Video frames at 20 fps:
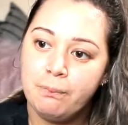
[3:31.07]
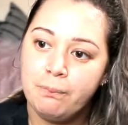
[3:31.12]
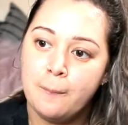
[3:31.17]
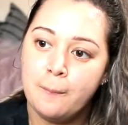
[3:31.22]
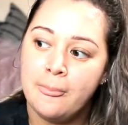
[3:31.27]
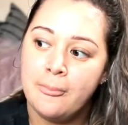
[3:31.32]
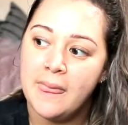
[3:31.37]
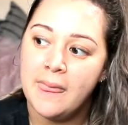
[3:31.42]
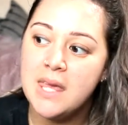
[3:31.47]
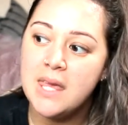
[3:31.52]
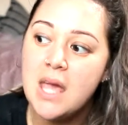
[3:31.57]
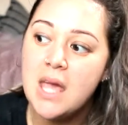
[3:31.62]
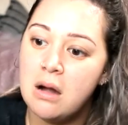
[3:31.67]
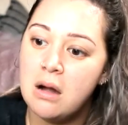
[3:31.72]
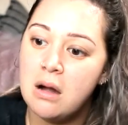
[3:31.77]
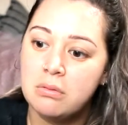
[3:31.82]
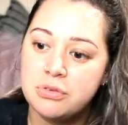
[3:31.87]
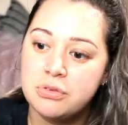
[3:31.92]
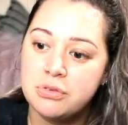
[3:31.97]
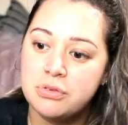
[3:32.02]
yeah,
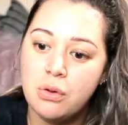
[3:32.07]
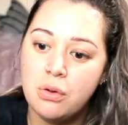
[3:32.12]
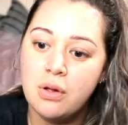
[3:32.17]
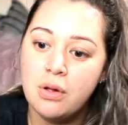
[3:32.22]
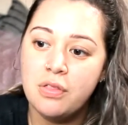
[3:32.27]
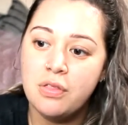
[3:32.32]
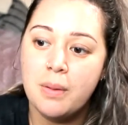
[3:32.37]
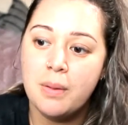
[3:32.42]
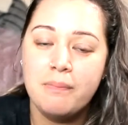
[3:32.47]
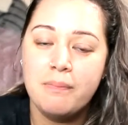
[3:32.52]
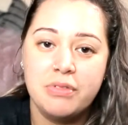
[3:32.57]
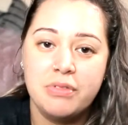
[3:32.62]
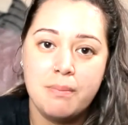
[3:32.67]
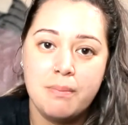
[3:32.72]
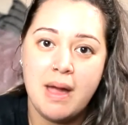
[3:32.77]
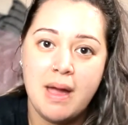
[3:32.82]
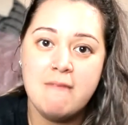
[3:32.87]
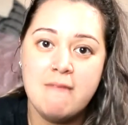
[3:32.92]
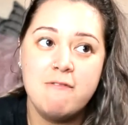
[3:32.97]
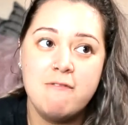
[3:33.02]
so the
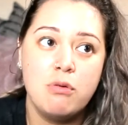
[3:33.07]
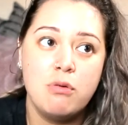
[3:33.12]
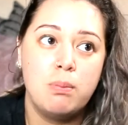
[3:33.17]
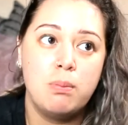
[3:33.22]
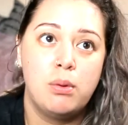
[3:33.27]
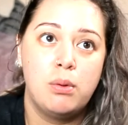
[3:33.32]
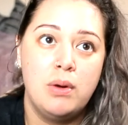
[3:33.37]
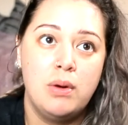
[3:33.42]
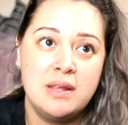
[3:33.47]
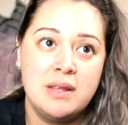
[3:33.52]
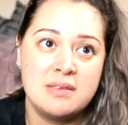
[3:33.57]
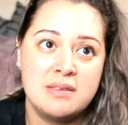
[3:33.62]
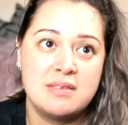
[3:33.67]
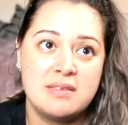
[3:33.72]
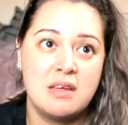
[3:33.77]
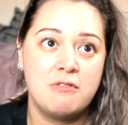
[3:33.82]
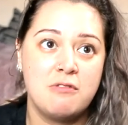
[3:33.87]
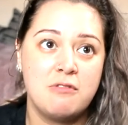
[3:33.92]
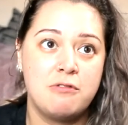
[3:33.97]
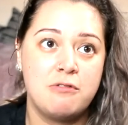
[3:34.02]
main 4 points
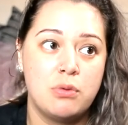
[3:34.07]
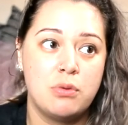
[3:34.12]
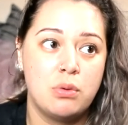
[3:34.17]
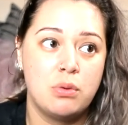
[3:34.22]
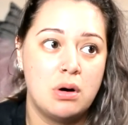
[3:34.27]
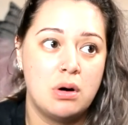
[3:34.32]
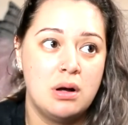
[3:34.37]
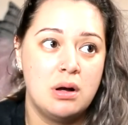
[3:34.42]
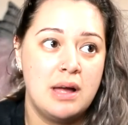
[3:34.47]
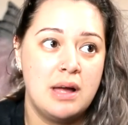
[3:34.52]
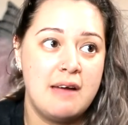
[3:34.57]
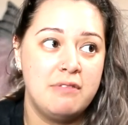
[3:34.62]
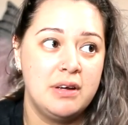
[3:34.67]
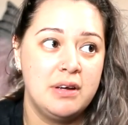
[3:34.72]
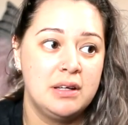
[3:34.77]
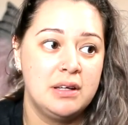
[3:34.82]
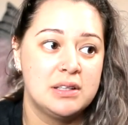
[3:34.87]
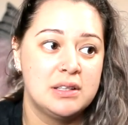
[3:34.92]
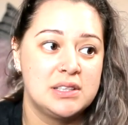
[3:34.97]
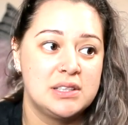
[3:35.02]
for
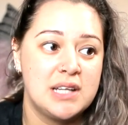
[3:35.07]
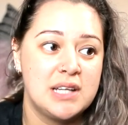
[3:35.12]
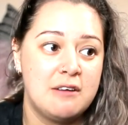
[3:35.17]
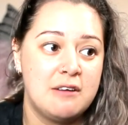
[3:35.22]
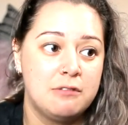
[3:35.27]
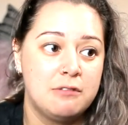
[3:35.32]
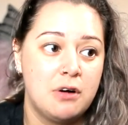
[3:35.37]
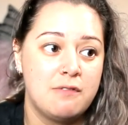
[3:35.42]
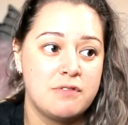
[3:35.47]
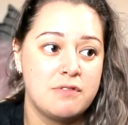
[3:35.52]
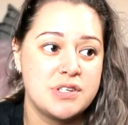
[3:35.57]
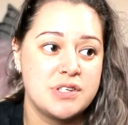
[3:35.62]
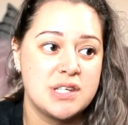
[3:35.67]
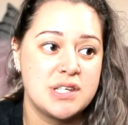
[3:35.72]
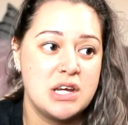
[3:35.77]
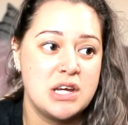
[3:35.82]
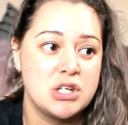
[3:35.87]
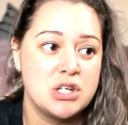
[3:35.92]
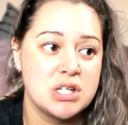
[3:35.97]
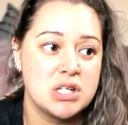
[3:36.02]
having tough
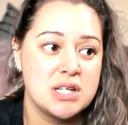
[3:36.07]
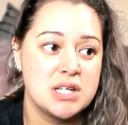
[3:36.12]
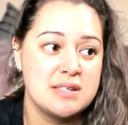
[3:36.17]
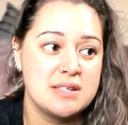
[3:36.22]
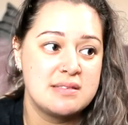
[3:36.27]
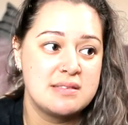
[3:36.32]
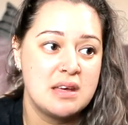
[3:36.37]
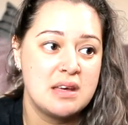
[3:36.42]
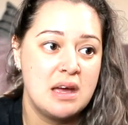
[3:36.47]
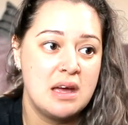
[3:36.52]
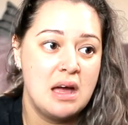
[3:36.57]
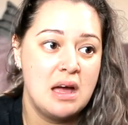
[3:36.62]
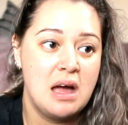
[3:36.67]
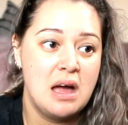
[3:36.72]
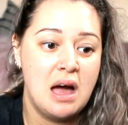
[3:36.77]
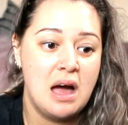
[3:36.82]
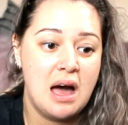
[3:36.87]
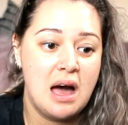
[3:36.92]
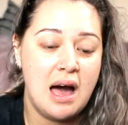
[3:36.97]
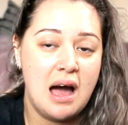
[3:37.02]
conversations
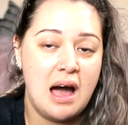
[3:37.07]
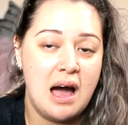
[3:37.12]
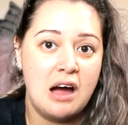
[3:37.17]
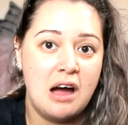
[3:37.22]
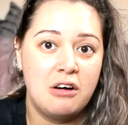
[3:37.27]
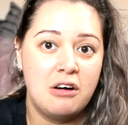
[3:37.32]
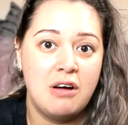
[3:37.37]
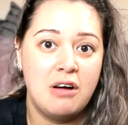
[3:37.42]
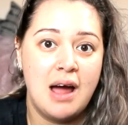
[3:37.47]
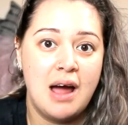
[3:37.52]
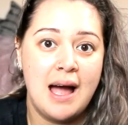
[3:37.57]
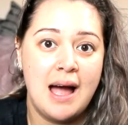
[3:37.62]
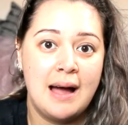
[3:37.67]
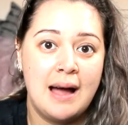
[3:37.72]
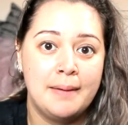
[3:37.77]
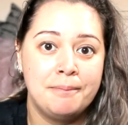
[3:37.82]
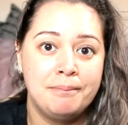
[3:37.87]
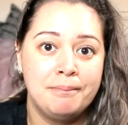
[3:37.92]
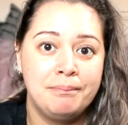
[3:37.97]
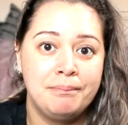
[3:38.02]
are
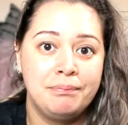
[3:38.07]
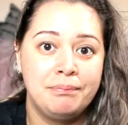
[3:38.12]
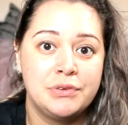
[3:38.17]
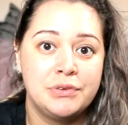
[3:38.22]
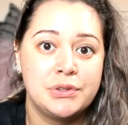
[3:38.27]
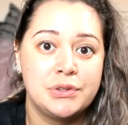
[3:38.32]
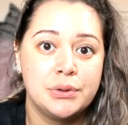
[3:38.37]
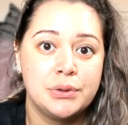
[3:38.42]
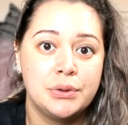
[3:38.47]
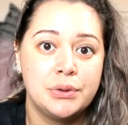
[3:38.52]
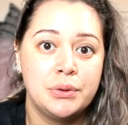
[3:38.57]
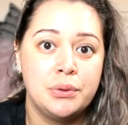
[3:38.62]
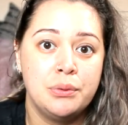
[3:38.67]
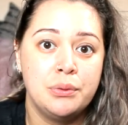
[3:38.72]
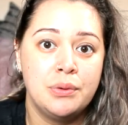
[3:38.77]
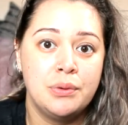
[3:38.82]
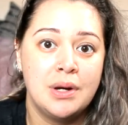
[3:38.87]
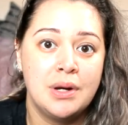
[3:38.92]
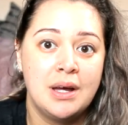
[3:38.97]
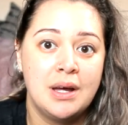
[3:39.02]

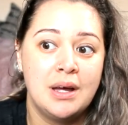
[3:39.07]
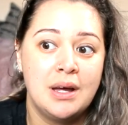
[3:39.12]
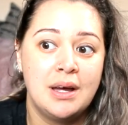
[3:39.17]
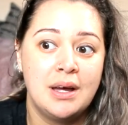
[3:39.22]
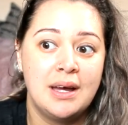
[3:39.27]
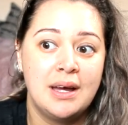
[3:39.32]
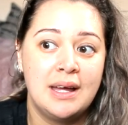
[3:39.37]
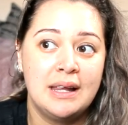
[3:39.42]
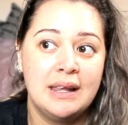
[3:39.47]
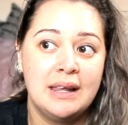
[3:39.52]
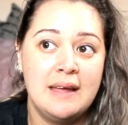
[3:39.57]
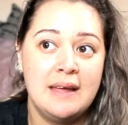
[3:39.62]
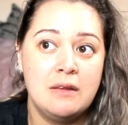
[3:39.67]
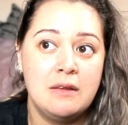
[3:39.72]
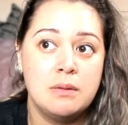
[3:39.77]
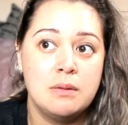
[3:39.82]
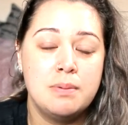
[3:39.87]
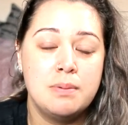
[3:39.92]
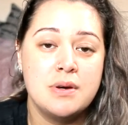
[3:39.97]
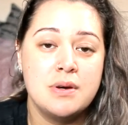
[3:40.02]
to let the
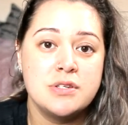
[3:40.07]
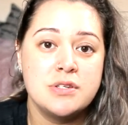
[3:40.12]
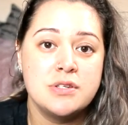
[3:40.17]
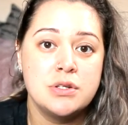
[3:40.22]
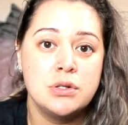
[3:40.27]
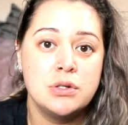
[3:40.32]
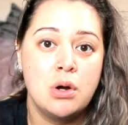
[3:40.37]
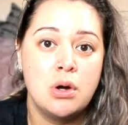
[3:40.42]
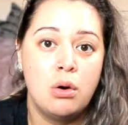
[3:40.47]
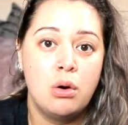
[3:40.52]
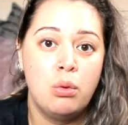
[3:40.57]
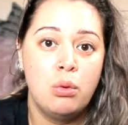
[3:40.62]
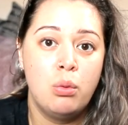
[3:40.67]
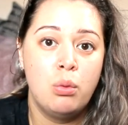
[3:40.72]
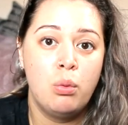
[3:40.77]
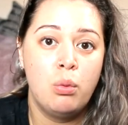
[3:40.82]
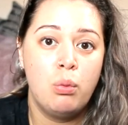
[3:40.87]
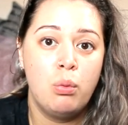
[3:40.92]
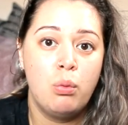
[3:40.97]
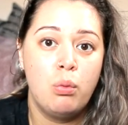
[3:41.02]
person know
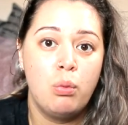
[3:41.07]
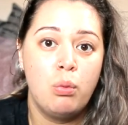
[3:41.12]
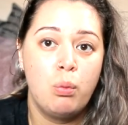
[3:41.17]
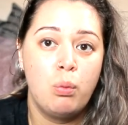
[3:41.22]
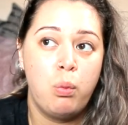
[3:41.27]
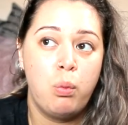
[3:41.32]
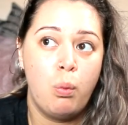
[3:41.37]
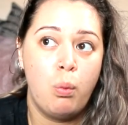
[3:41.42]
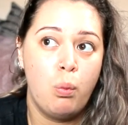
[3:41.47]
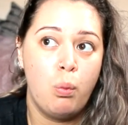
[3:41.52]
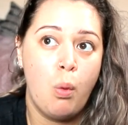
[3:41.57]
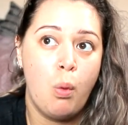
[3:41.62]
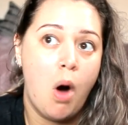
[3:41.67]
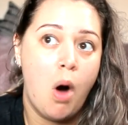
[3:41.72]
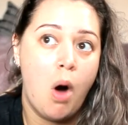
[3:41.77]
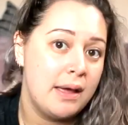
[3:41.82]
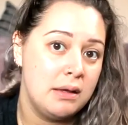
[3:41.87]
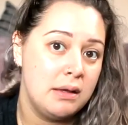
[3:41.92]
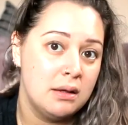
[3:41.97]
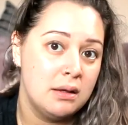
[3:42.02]

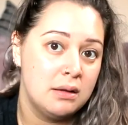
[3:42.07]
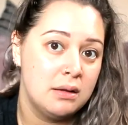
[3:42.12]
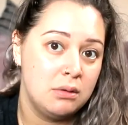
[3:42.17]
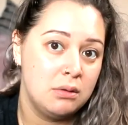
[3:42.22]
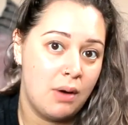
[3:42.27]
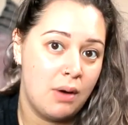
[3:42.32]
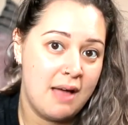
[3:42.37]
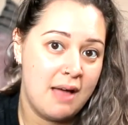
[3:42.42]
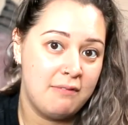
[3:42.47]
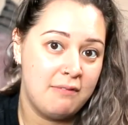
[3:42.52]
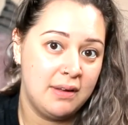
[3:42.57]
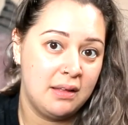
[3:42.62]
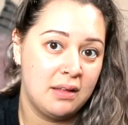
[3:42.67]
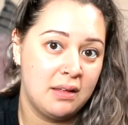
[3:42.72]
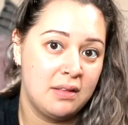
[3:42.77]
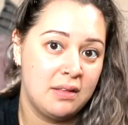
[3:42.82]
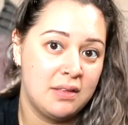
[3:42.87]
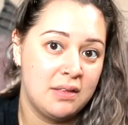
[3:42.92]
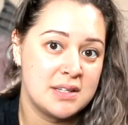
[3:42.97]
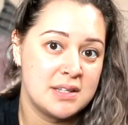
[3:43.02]
why you're having
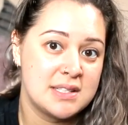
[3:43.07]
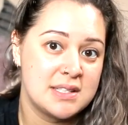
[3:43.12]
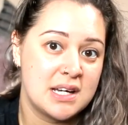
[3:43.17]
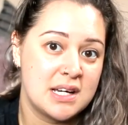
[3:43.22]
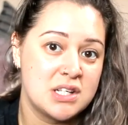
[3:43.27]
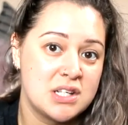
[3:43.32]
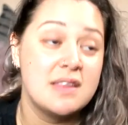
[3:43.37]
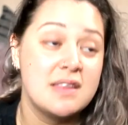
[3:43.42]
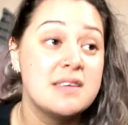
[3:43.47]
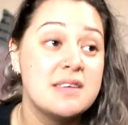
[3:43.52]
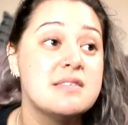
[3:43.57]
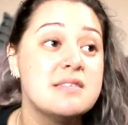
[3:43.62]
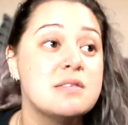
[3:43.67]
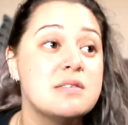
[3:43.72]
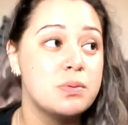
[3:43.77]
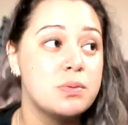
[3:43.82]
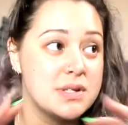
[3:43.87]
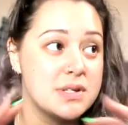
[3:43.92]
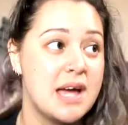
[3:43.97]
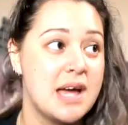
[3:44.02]
the discussion. And this is
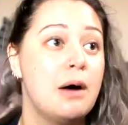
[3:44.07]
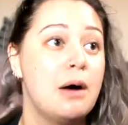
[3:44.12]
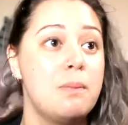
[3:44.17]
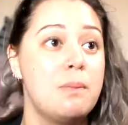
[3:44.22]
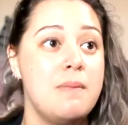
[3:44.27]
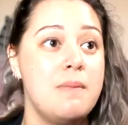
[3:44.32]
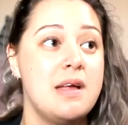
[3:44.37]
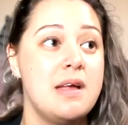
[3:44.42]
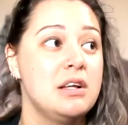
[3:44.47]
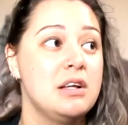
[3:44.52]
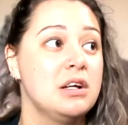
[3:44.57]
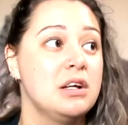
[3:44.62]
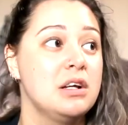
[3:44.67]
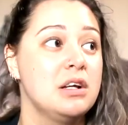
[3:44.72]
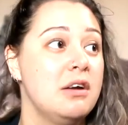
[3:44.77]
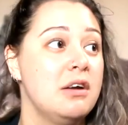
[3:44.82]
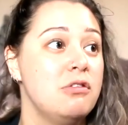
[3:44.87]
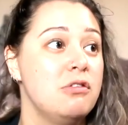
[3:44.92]
what's helped me kind of